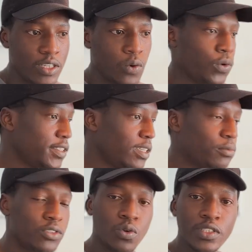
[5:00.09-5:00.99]
When
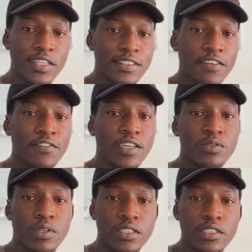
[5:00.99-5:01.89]
someone orders the flat
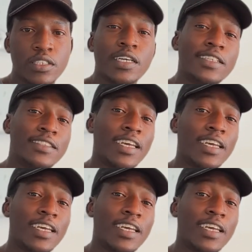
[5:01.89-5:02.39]
white, it's